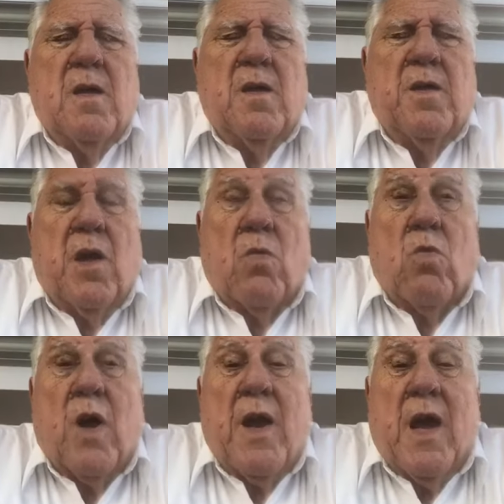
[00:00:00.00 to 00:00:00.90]
Dear
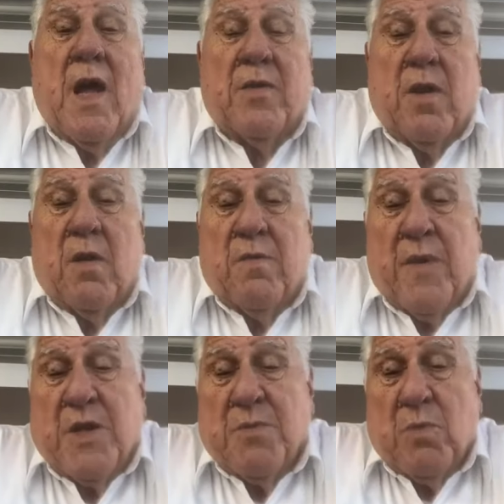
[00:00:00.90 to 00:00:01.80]
one out there in
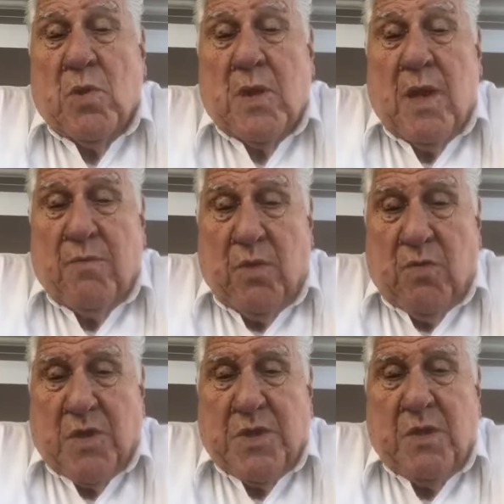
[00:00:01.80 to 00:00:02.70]
Facebook, have you
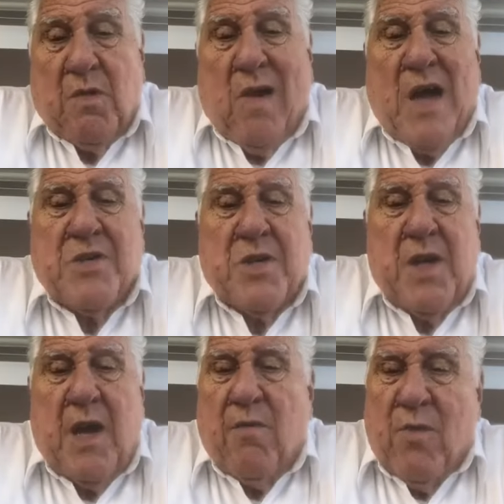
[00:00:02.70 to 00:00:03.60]
trusted Christ
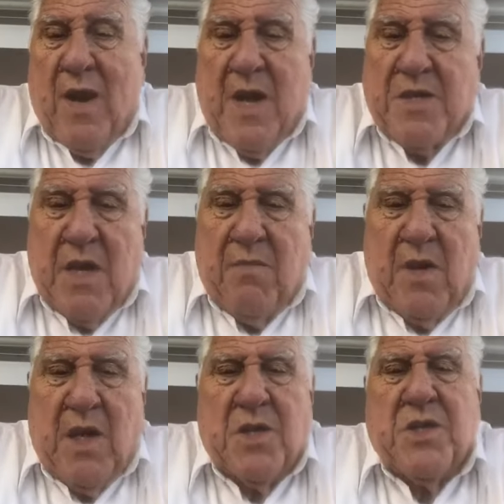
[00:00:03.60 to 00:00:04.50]
today? Everyone has to have a
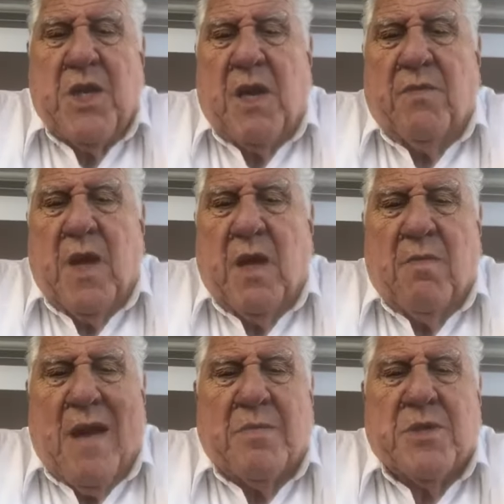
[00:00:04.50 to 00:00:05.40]
getting saved day. The
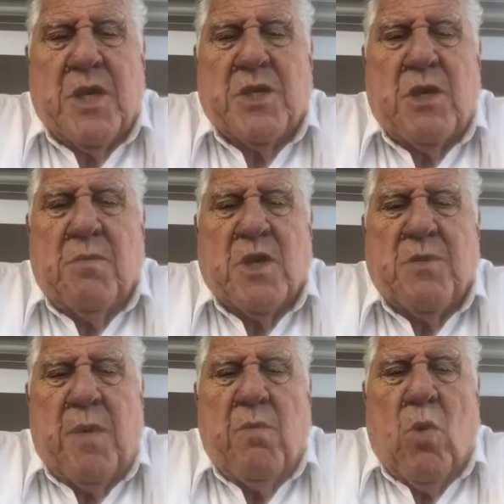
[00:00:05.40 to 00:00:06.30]
Bible says you
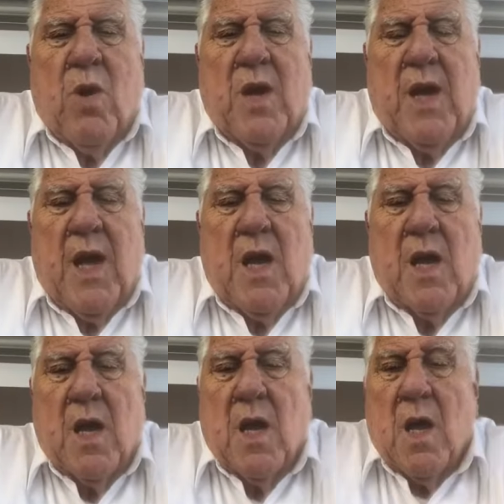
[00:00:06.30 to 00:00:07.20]
must be born again.
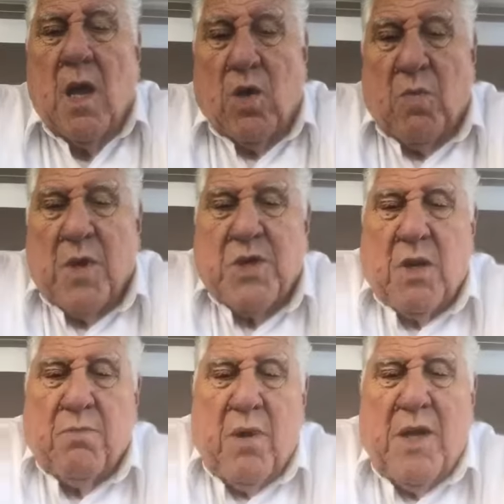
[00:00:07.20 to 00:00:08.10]
You must
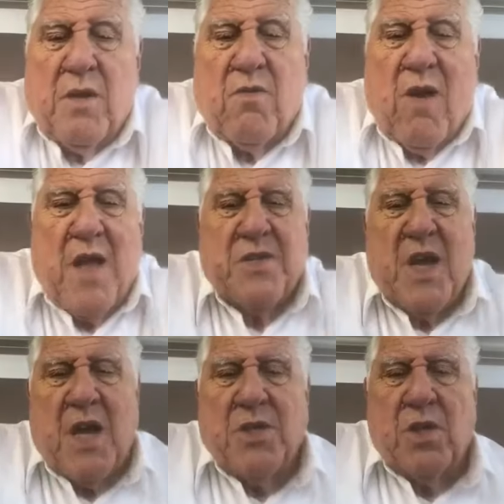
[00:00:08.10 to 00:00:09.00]
complete the
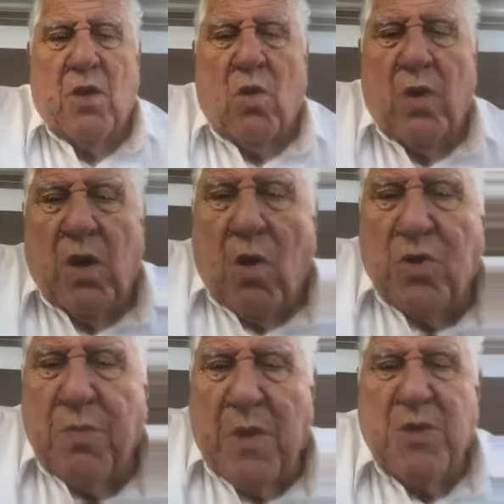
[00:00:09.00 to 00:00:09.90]
transaction. The Holy
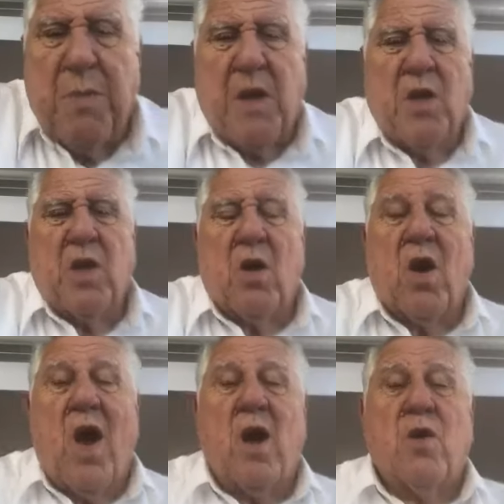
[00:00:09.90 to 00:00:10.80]
Ghost must speak to your
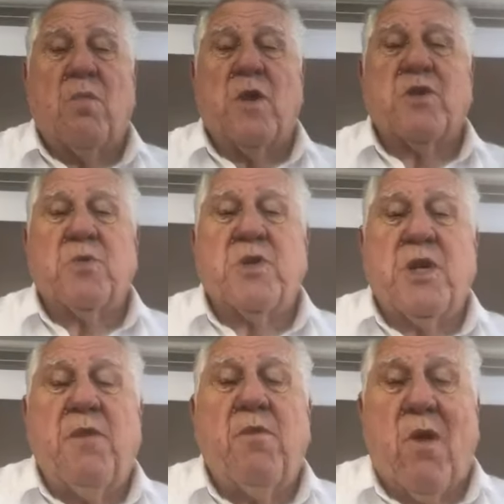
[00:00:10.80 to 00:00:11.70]
heart, and you must
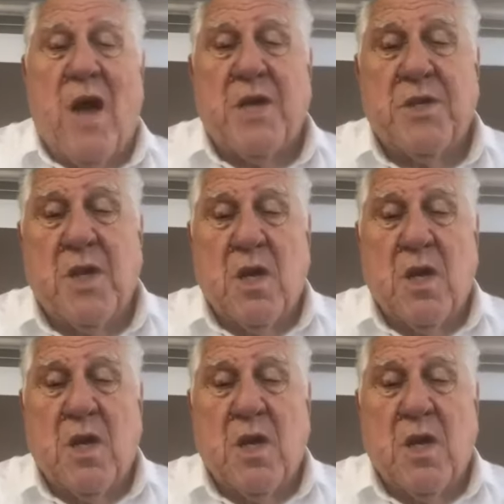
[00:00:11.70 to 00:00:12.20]
receive Christ.